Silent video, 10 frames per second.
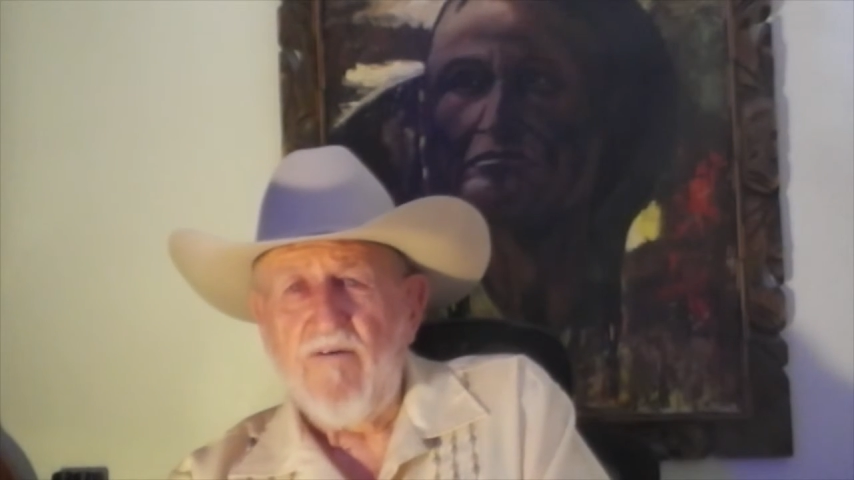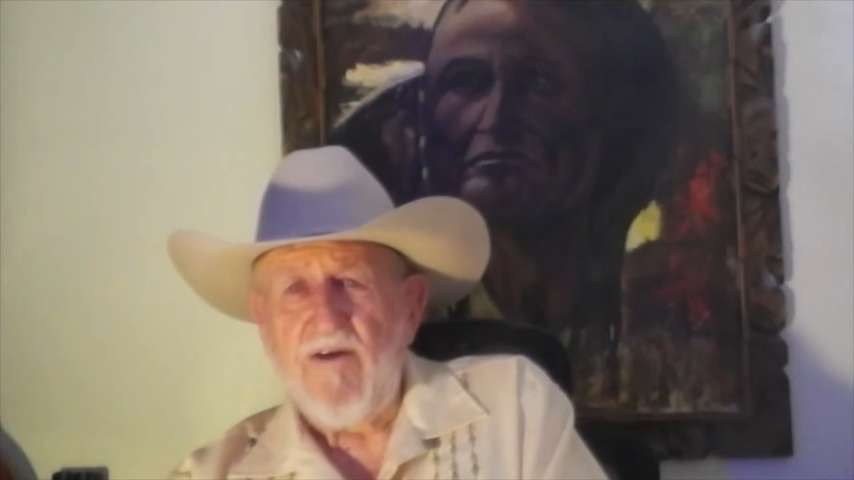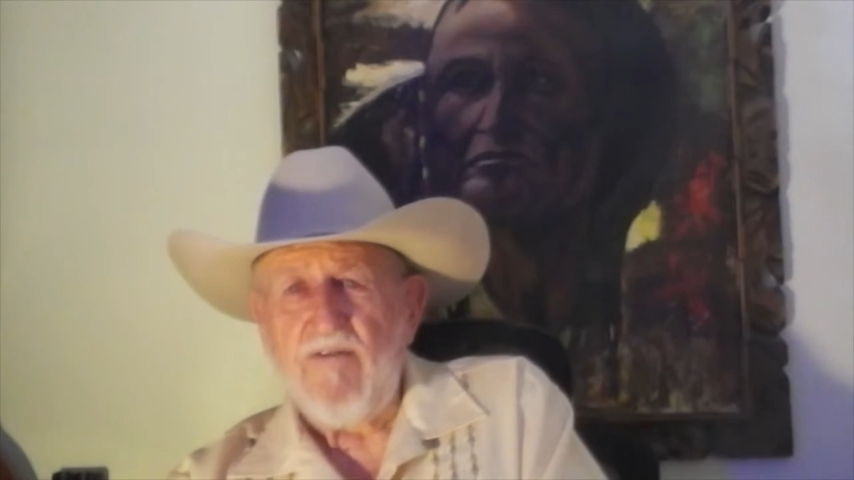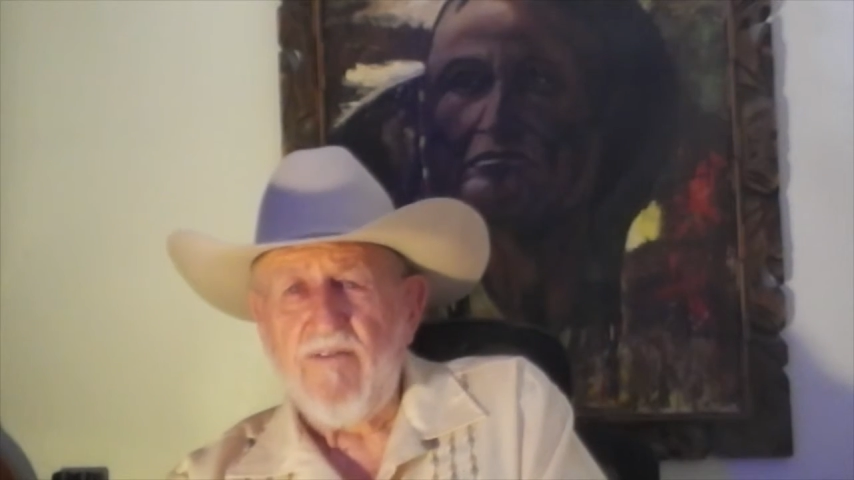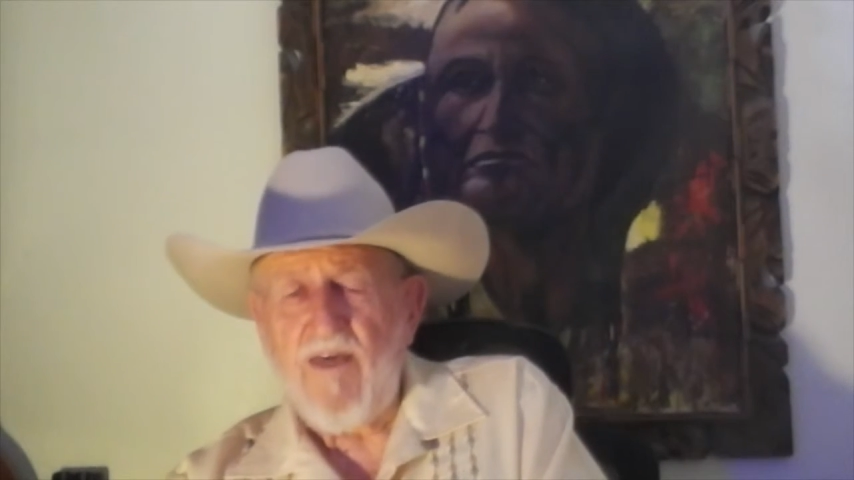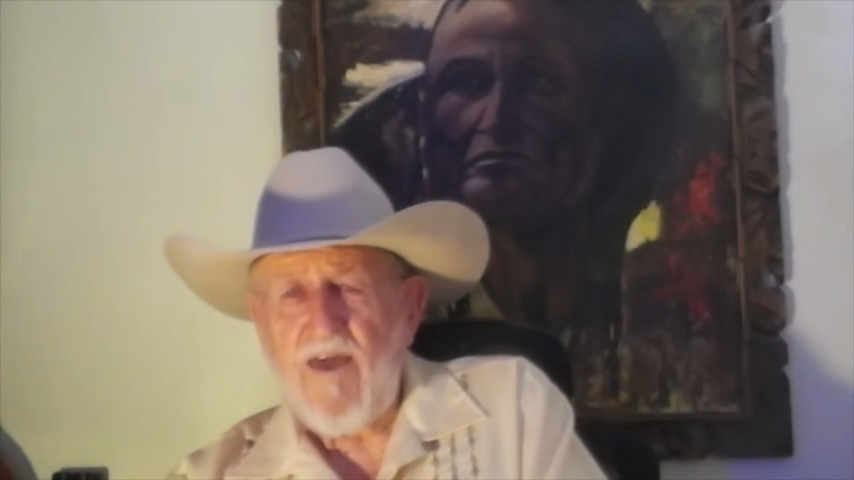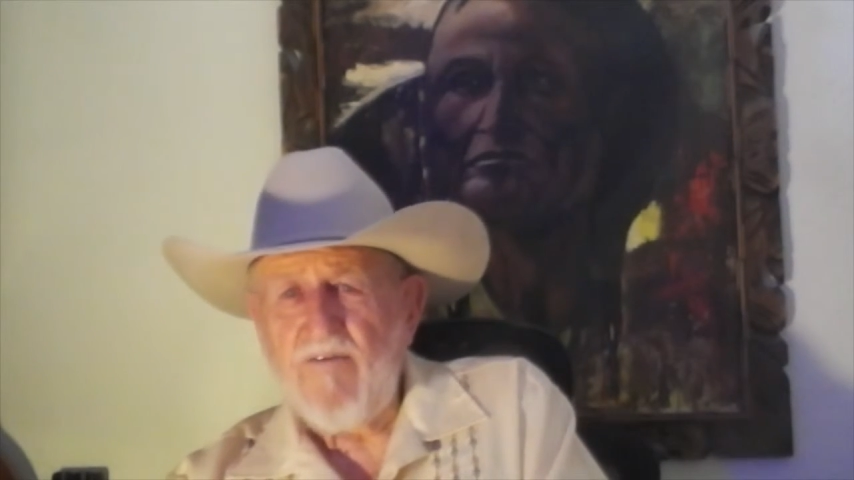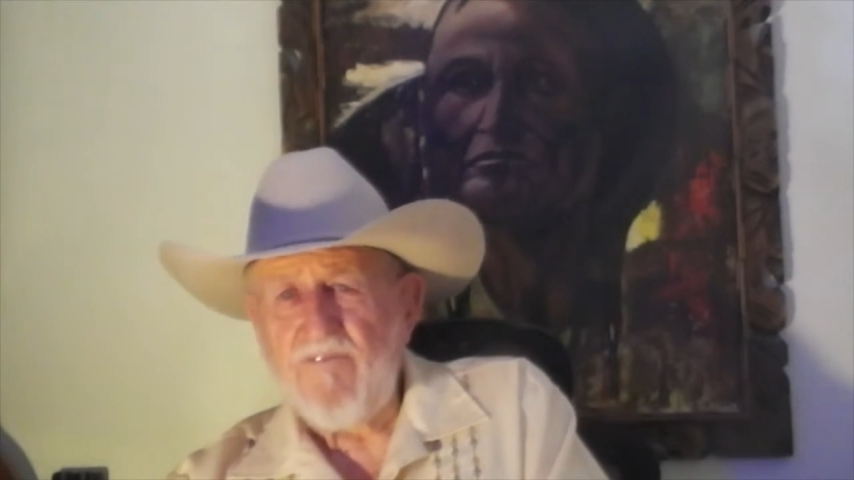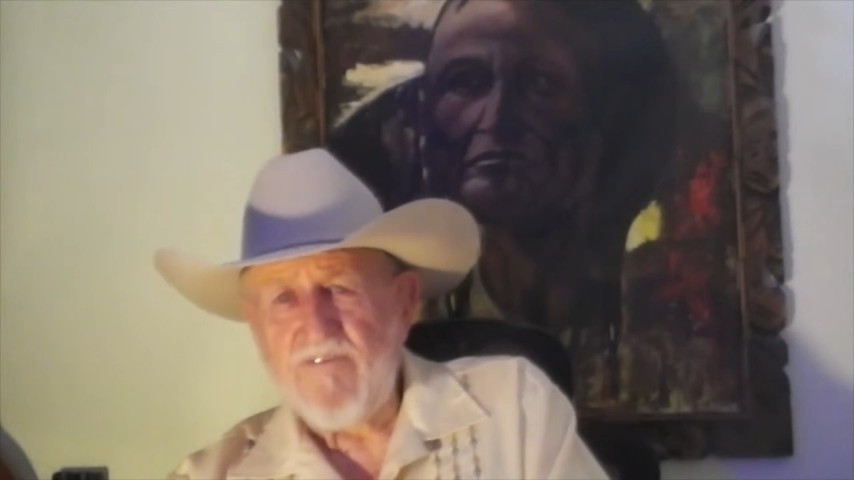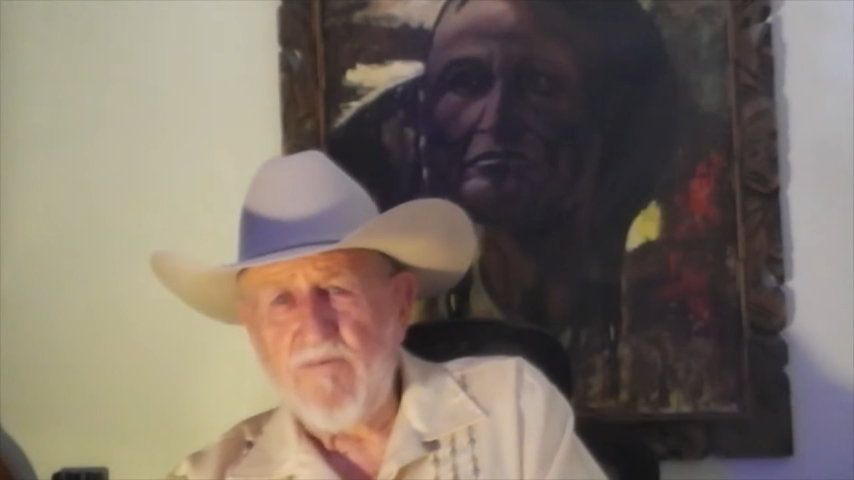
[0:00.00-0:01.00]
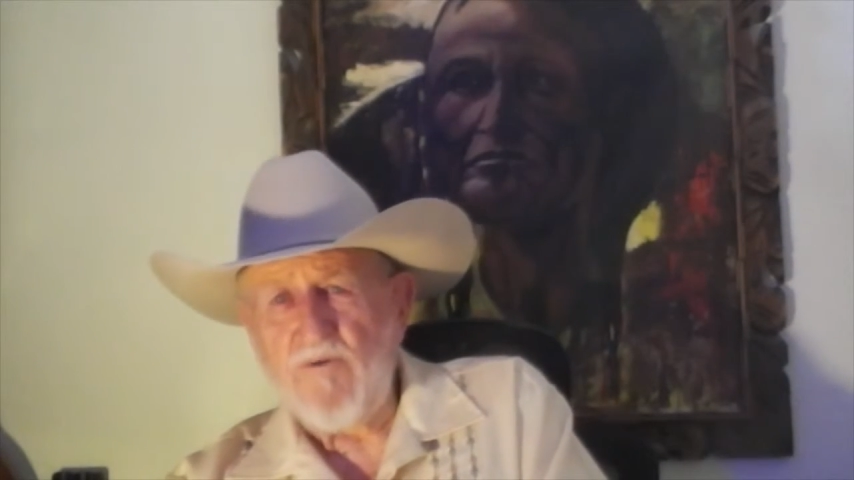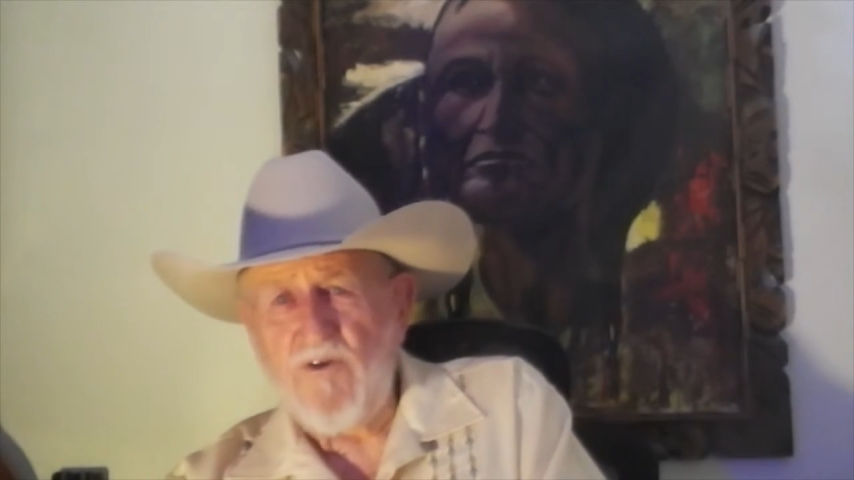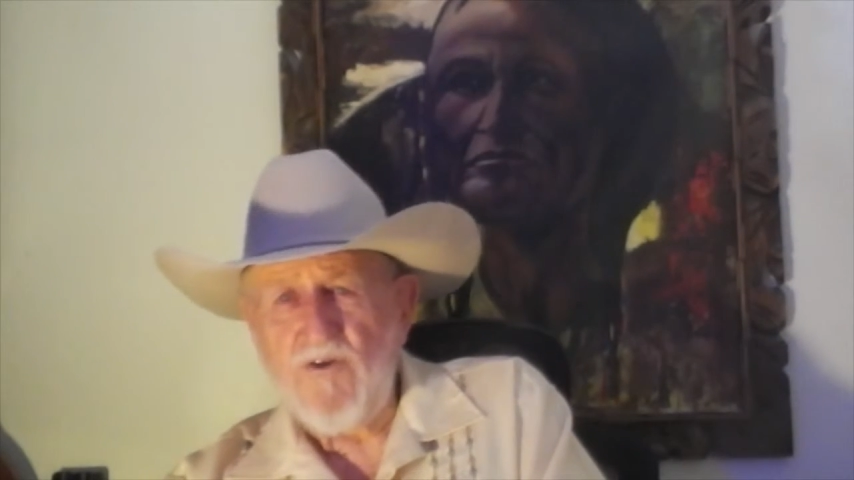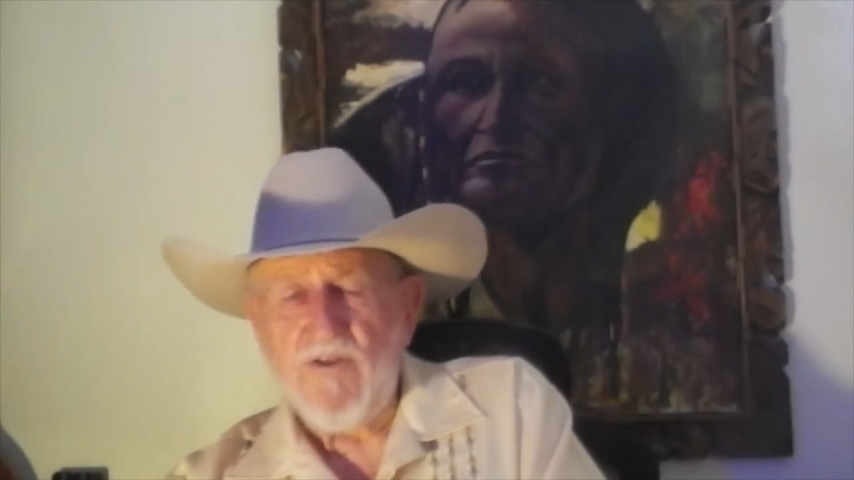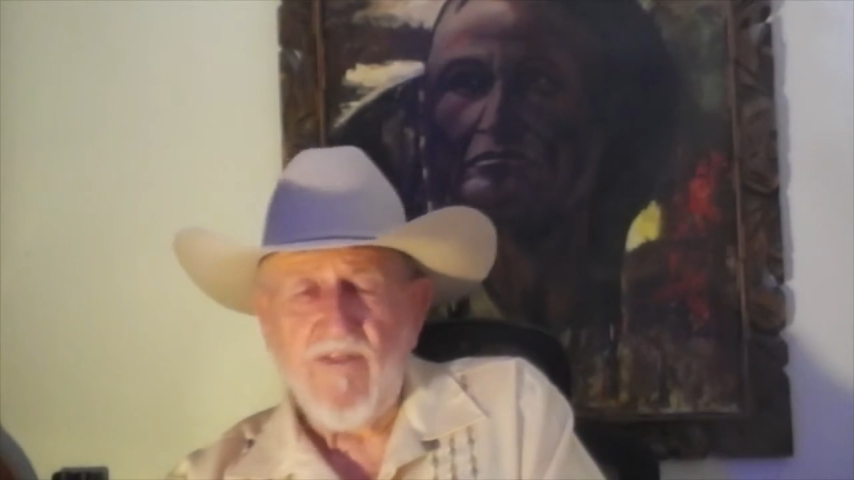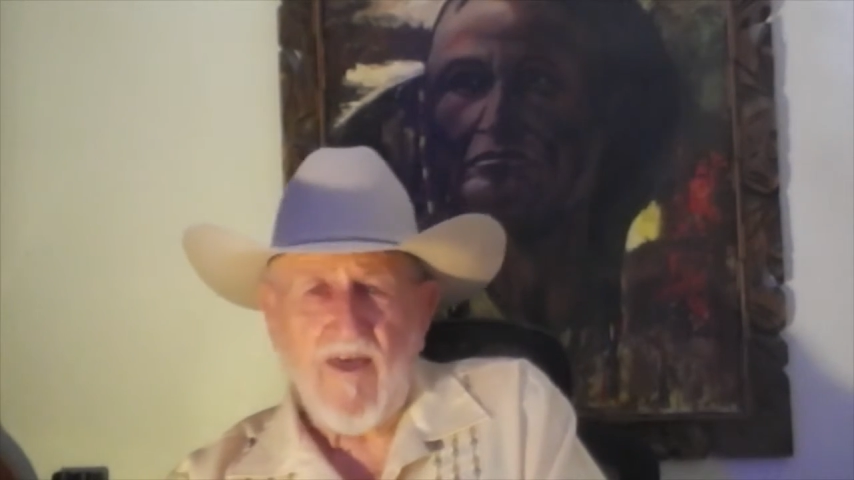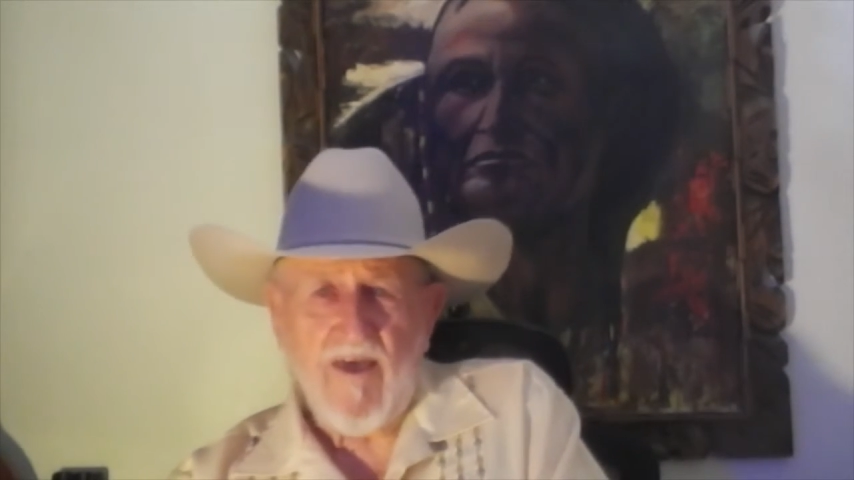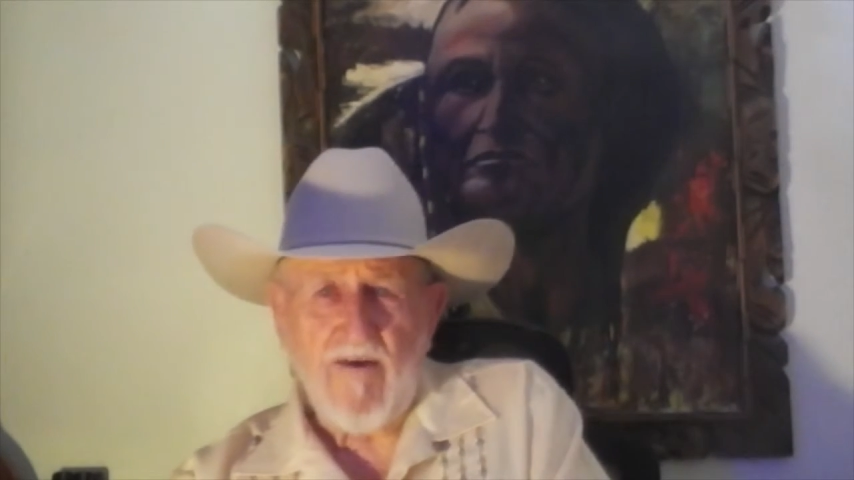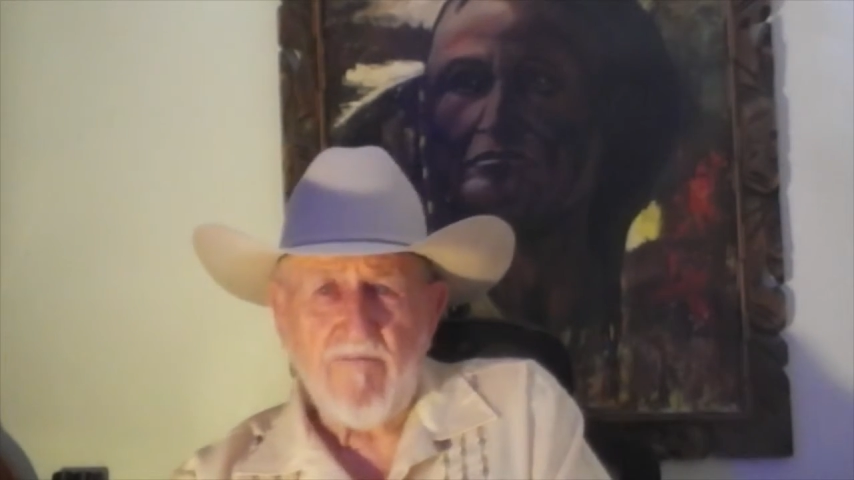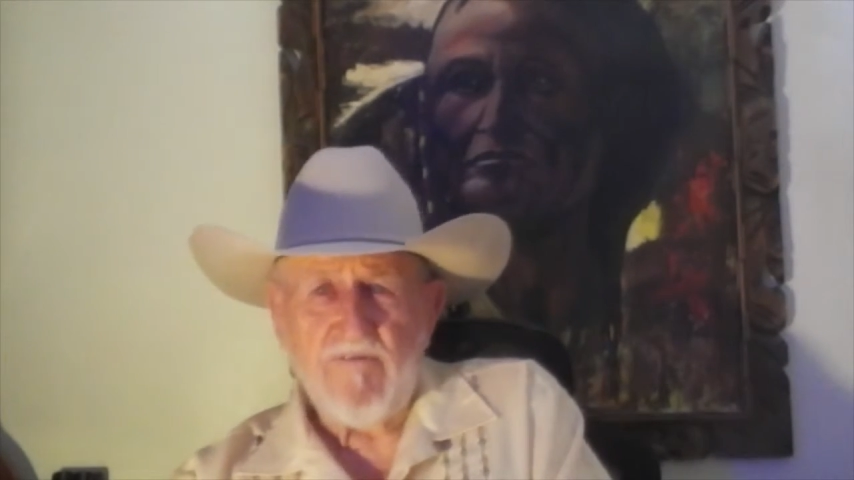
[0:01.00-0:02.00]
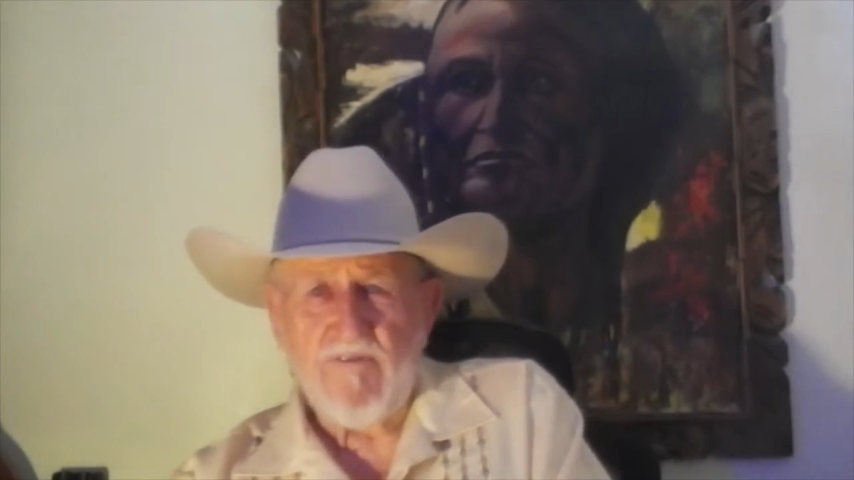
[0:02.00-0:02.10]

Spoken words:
Well, they have some good and they have